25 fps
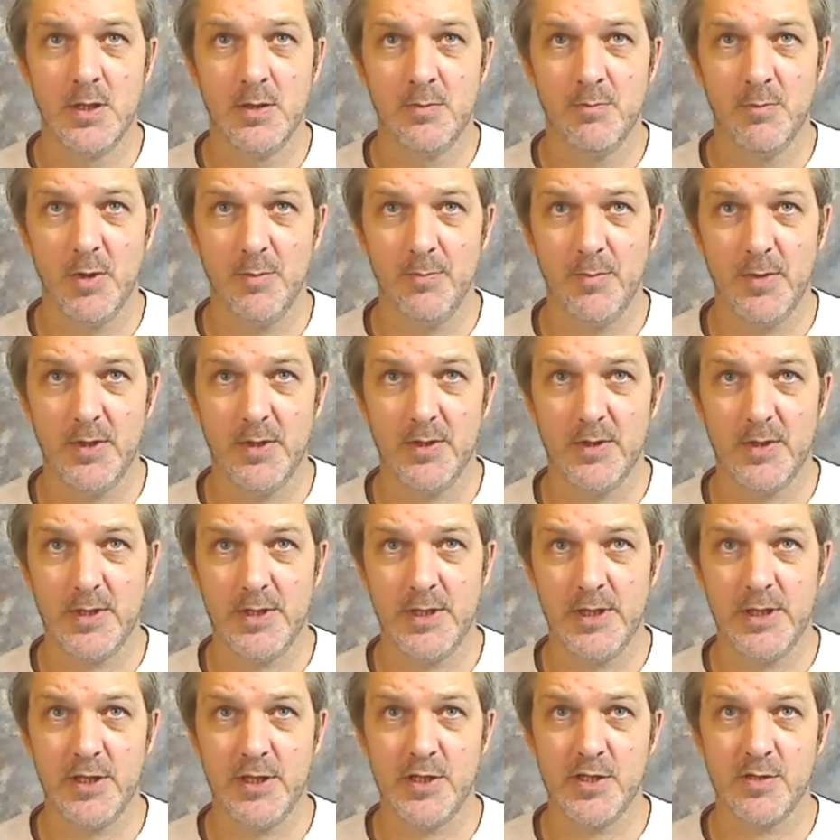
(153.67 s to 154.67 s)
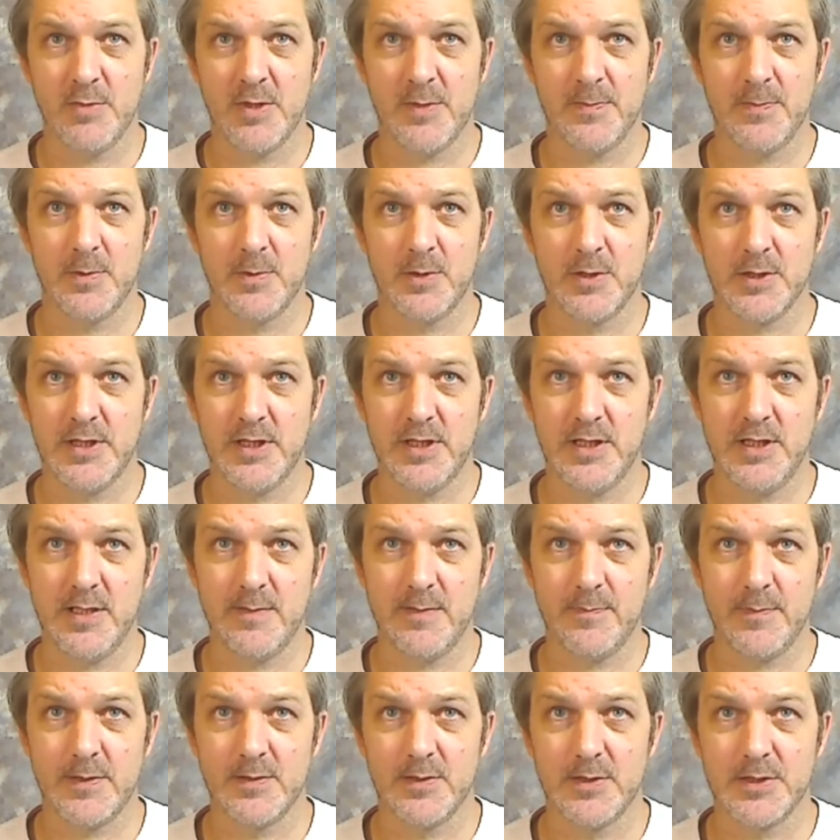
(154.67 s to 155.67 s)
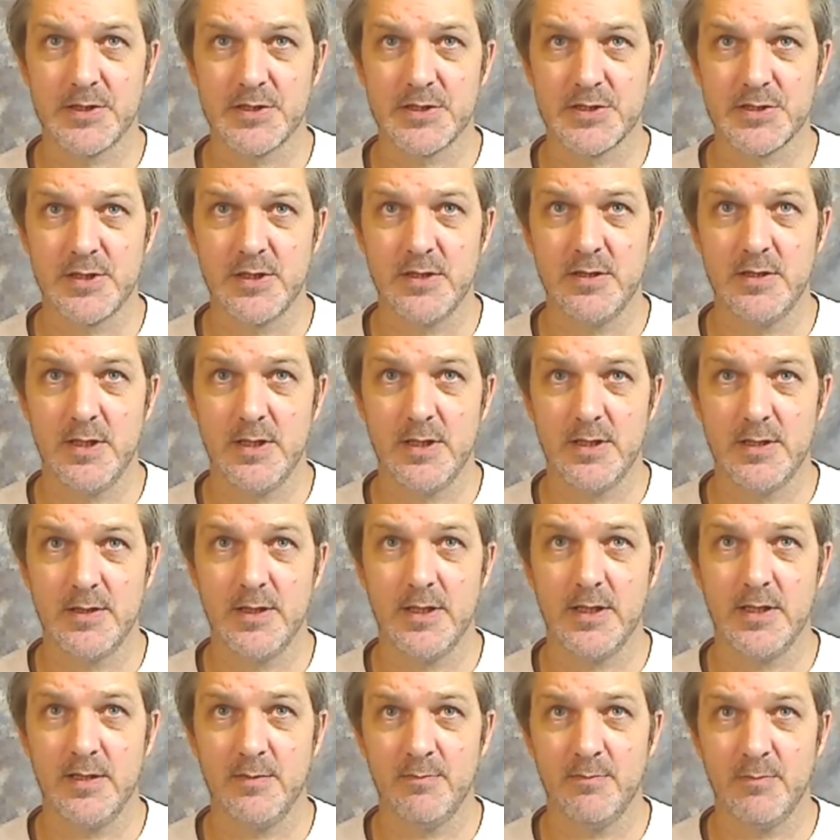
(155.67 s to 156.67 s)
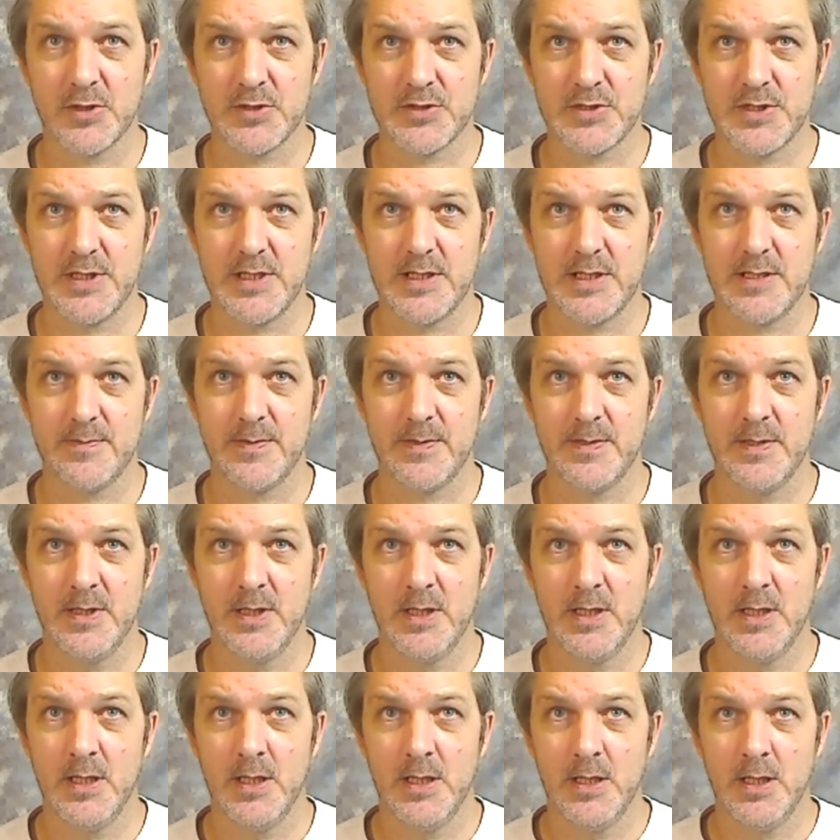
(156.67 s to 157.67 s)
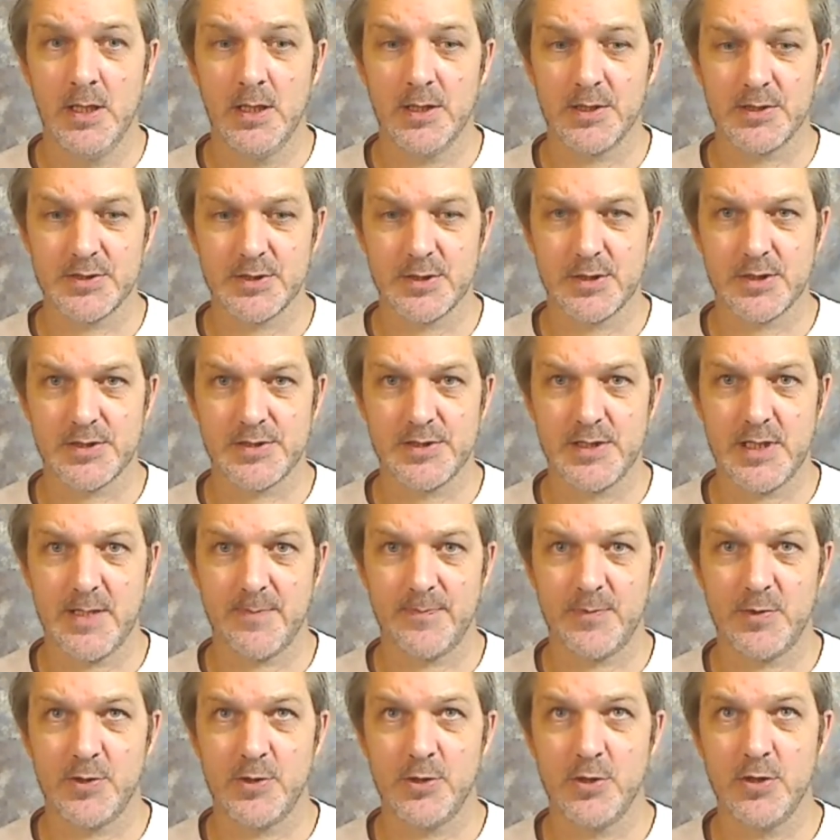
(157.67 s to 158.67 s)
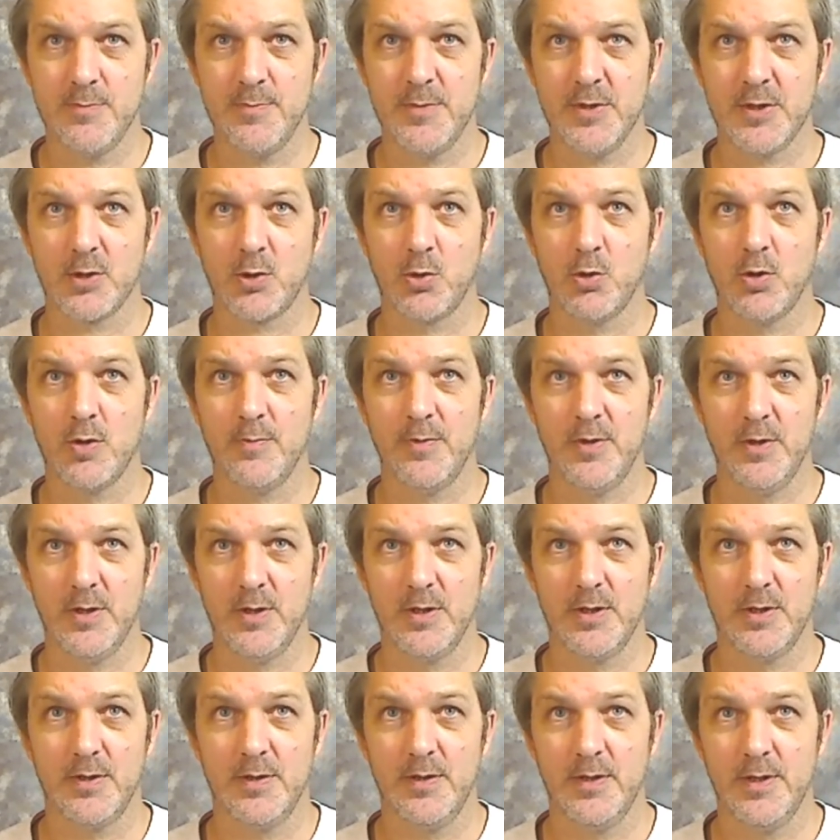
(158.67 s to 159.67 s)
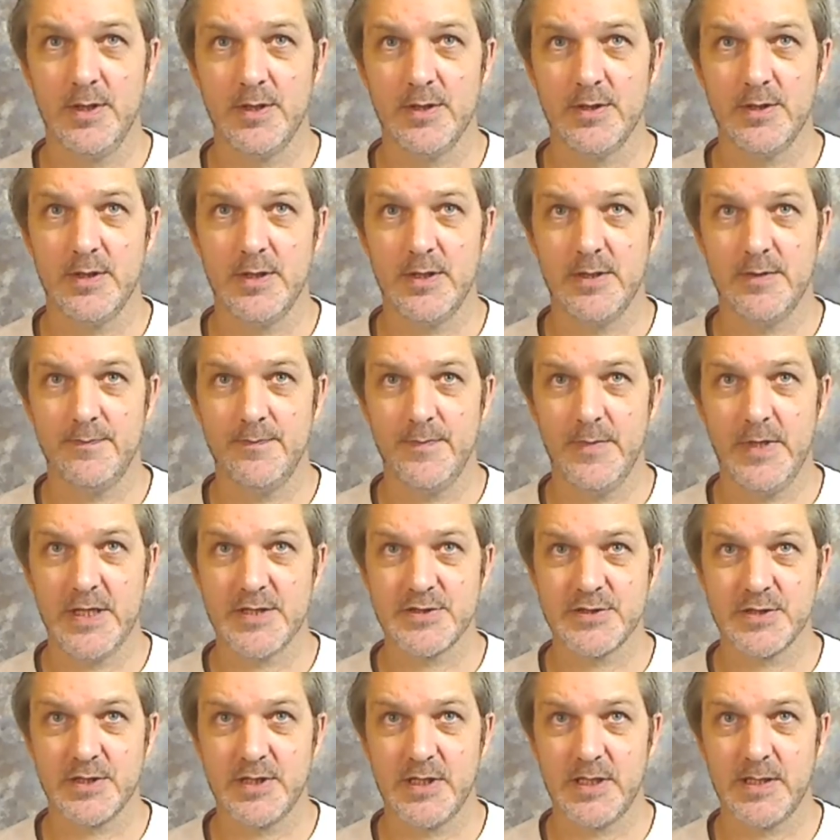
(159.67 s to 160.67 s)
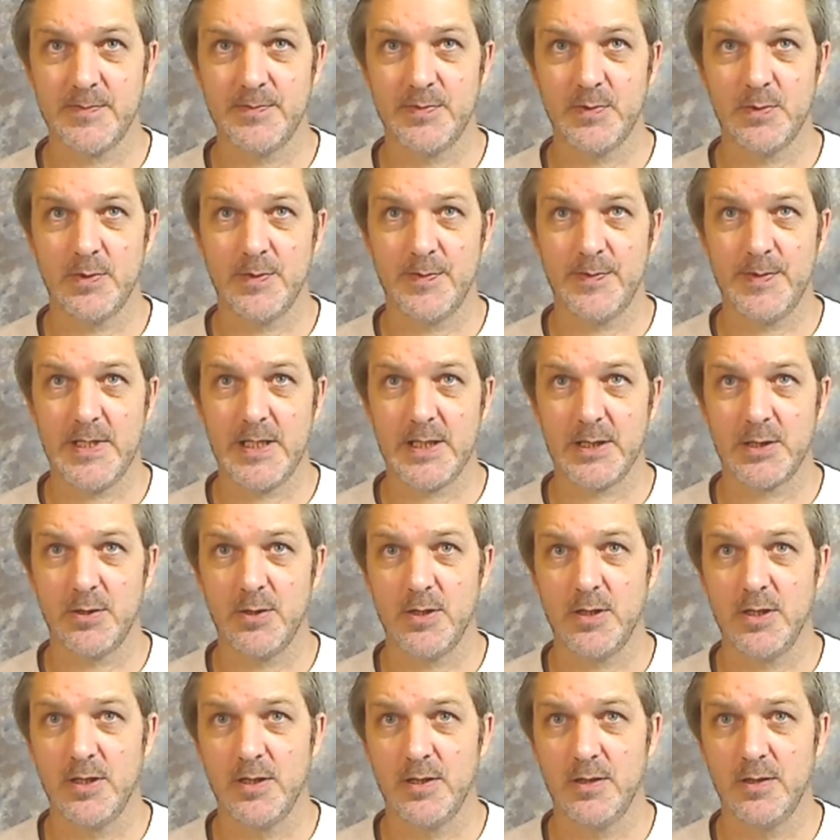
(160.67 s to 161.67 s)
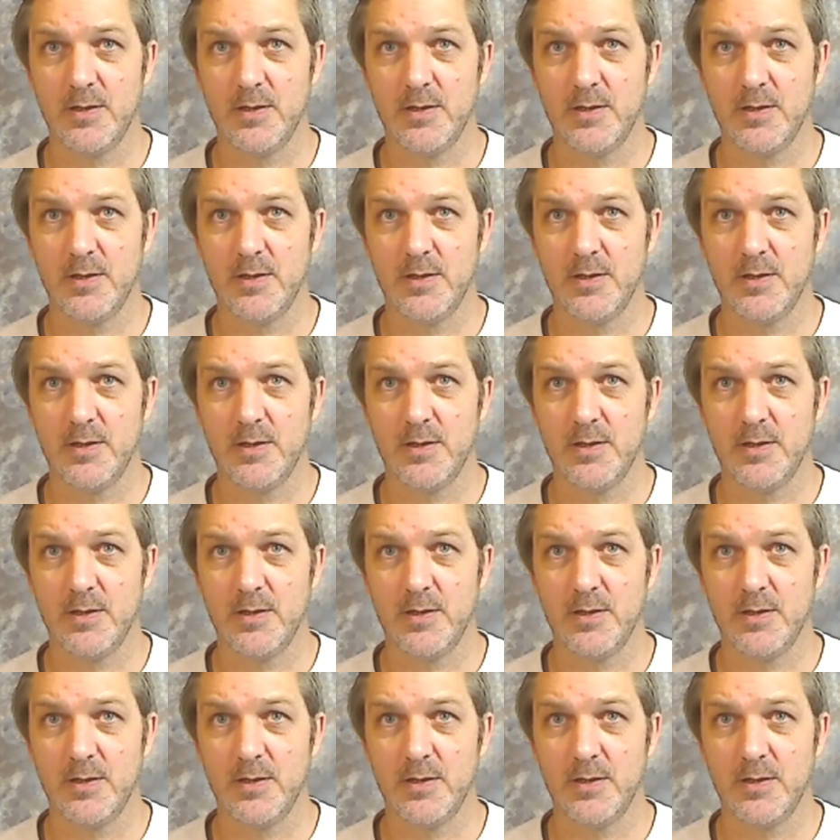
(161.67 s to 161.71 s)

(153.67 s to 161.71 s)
But ahead of the muffler, it can't have any leaks in it, and it must have exhaust after treatment equipment as it came from the factory.